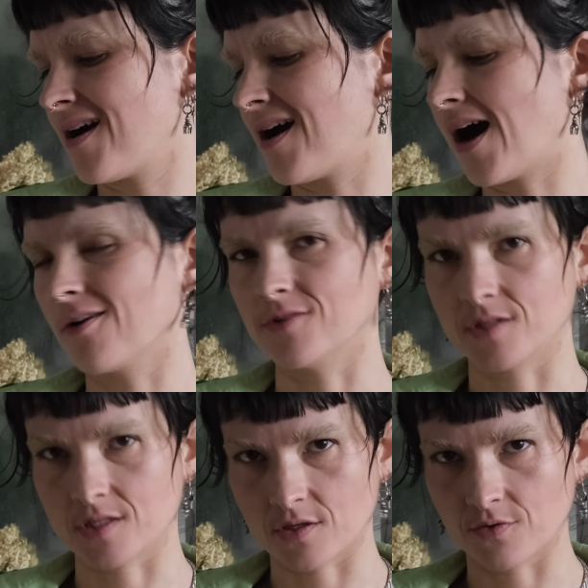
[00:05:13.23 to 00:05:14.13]

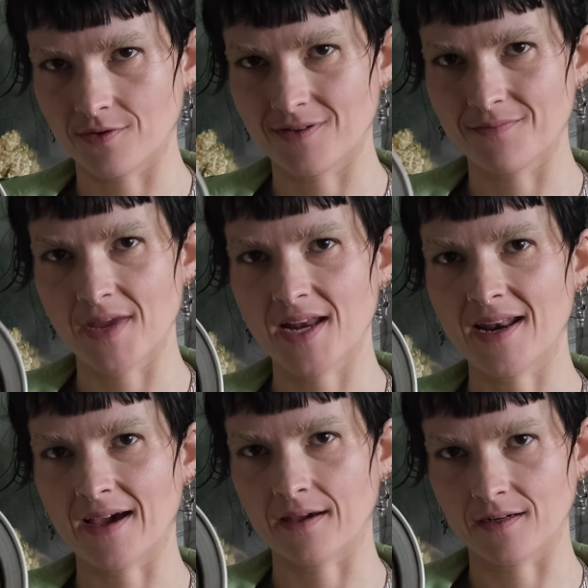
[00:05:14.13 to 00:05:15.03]
Ironstone, made in
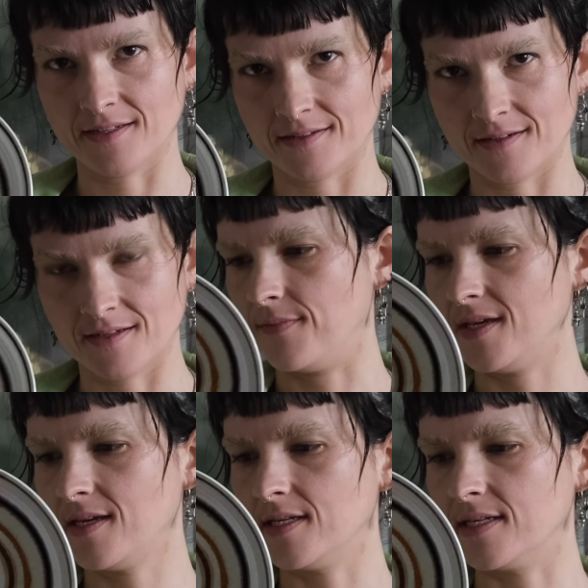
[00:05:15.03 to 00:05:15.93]
Ireland.
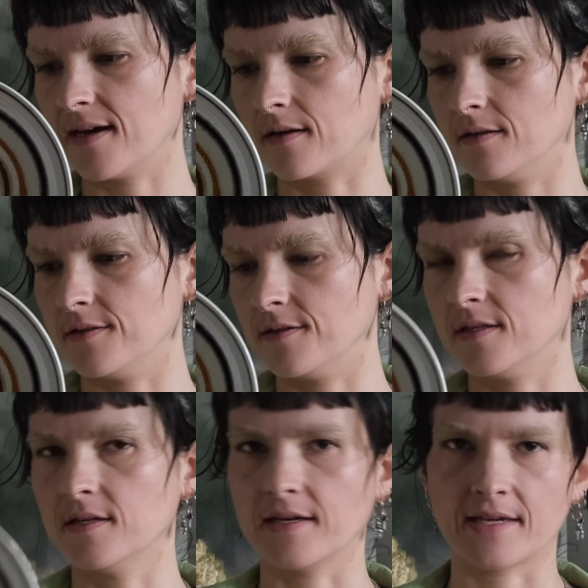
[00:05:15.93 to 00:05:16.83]
Made in Ireland.
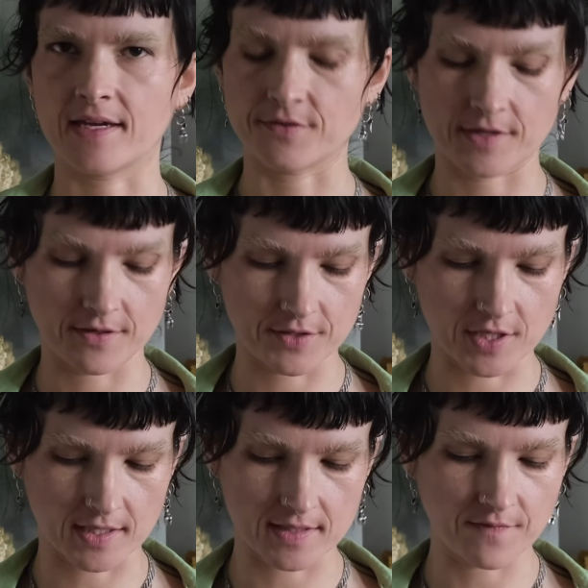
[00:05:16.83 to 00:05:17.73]
I can't do an Irish
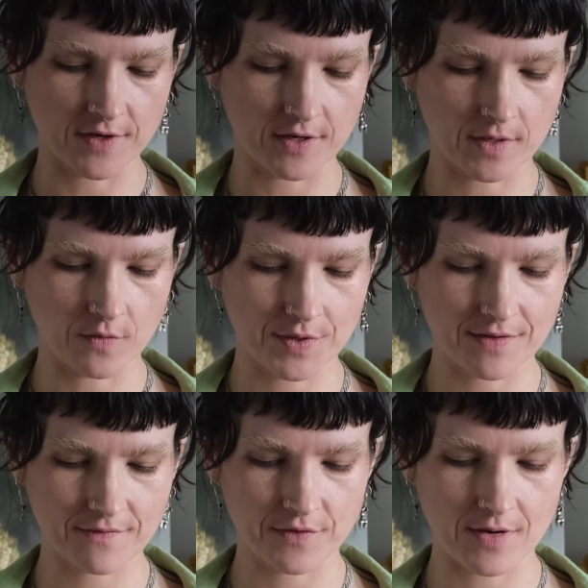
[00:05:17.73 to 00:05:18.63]
accent very well. One of
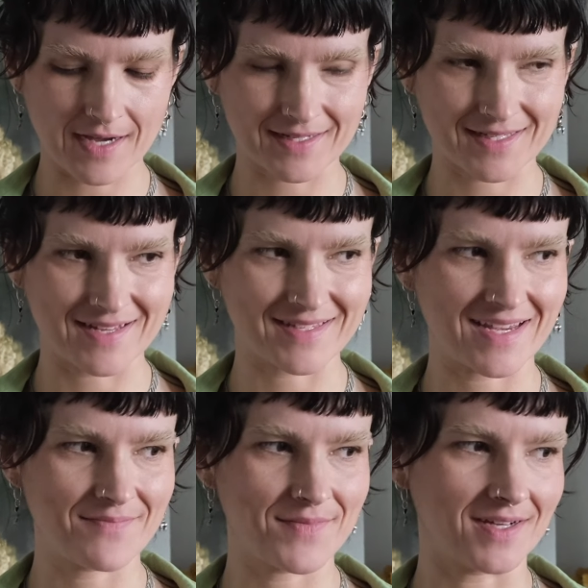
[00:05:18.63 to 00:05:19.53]
the few accents
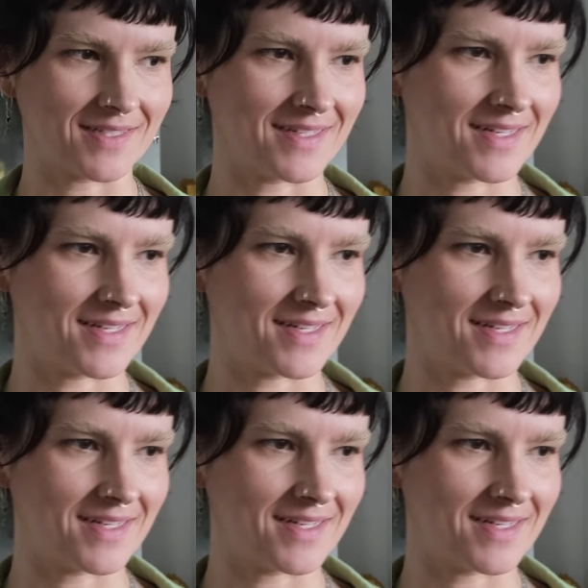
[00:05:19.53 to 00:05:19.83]
I'm not good